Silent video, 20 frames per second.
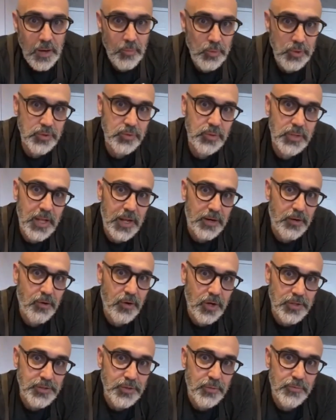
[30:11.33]
We do a lot of
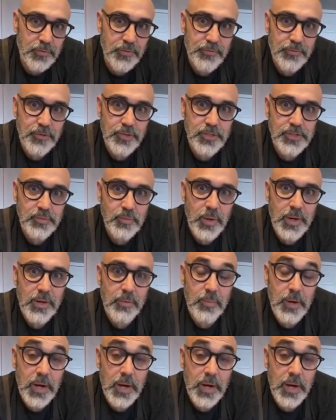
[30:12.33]
crossover food as well.